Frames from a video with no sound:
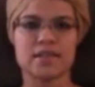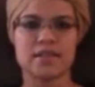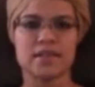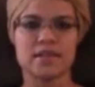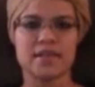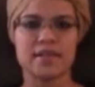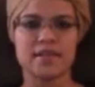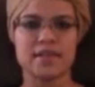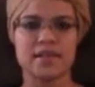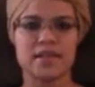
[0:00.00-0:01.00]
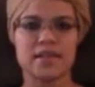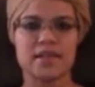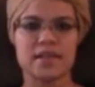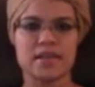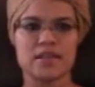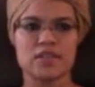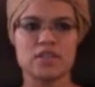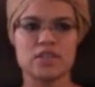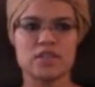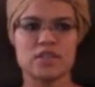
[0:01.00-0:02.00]

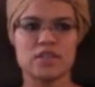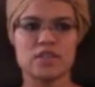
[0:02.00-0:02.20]
Nothing is said.